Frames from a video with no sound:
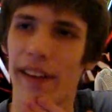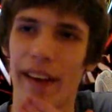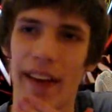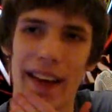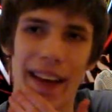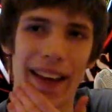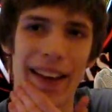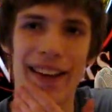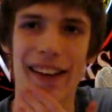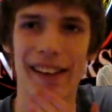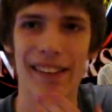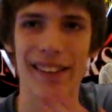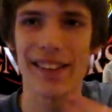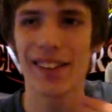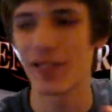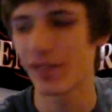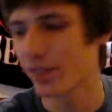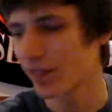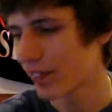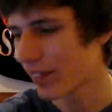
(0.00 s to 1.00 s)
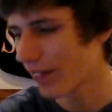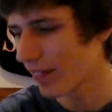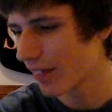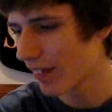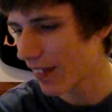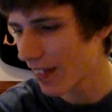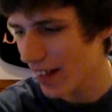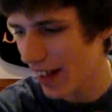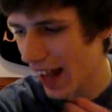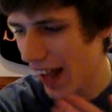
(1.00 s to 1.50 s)
And
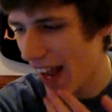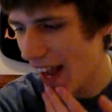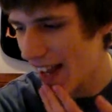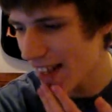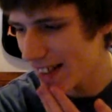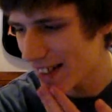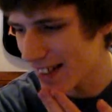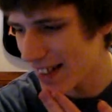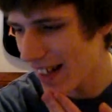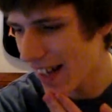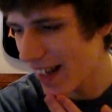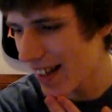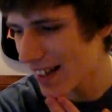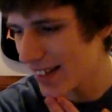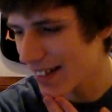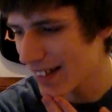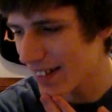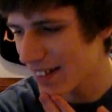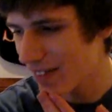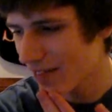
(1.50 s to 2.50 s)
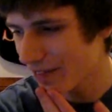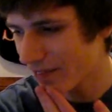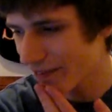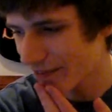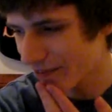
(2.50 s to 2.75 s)
the head says,